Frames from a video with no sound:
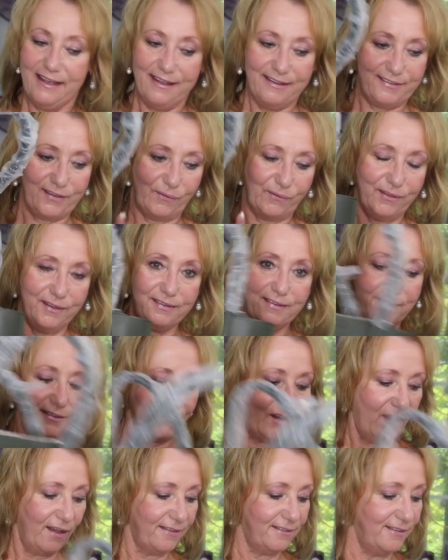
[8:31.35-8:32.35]
So this
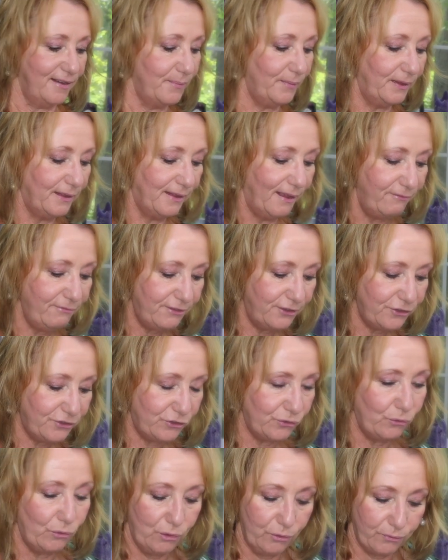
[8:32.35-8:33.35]
is awesome. Love the
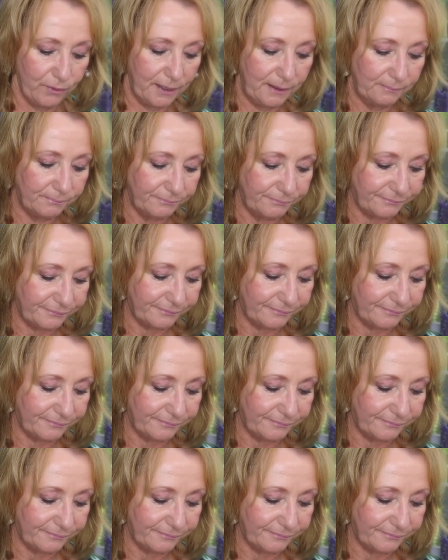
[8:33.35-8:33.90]
jewelry.